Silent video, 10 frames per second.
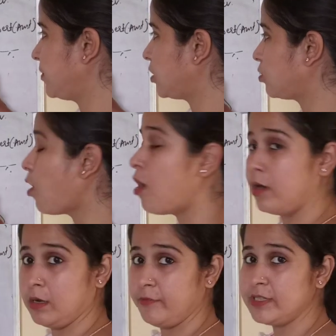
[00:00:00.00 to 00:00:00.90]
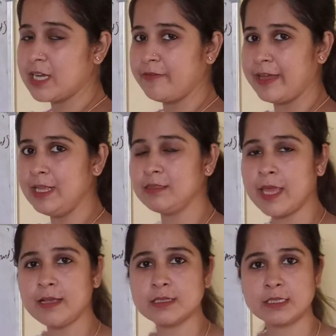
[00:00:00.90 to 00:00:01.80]
thorn, which are very
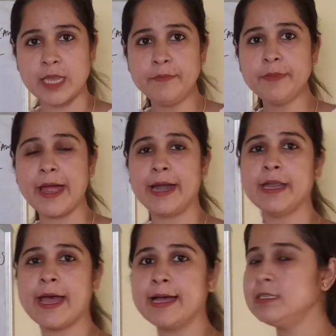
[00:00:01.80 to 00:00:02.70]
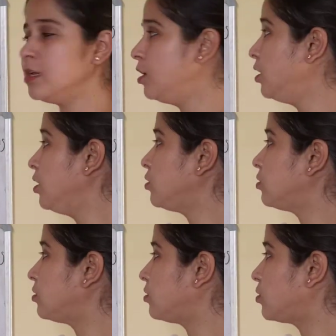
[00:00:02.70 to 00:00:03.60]
thick stem and has
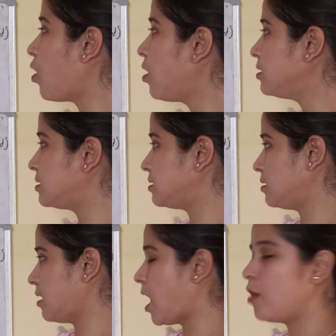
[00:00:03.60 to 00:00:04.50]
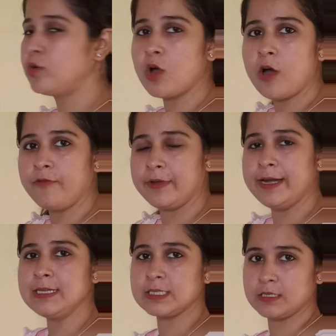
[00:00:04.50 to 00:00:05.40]
thorns out of
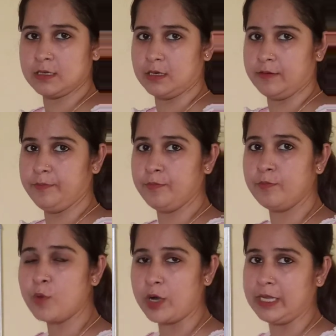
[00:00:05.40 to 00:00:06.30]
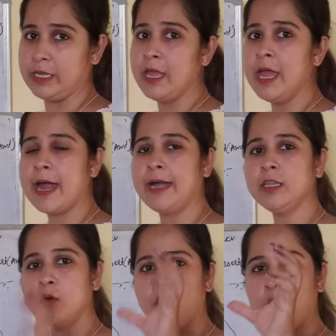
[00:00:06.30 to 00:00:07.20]
its body, and the
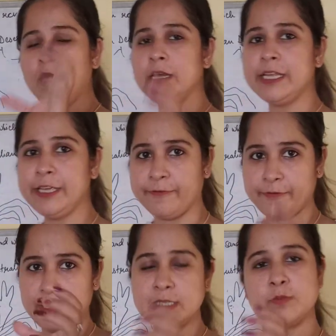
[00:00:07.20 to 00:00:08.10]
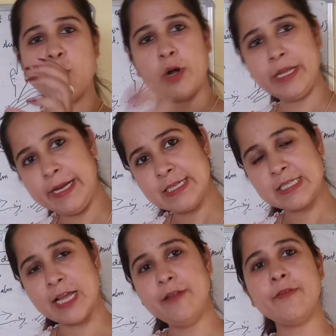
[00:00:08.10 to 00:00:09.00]
whole leaf is body
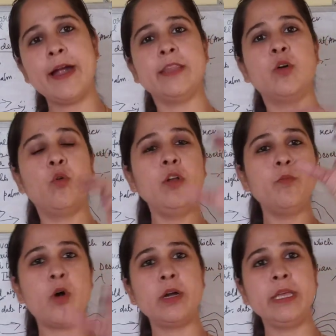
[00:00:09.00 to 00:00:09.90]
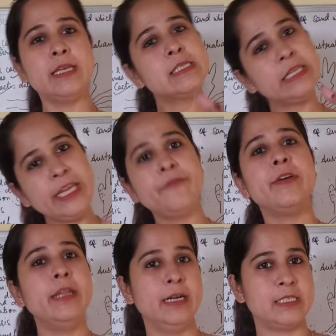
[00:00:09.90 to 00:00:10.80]
itself, and the whole body is leaf
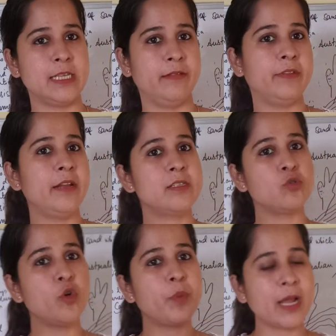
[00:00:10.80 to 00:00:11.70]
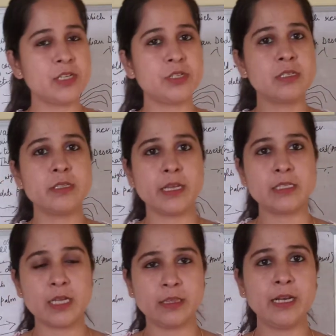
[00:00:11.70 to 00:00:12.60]
in itself. There is no branches, there is
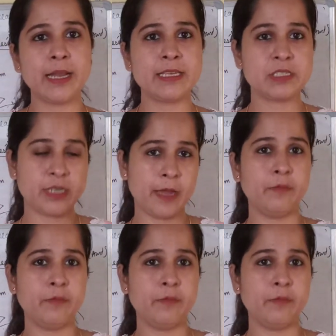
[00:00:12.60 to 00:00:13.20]
nothing like stem,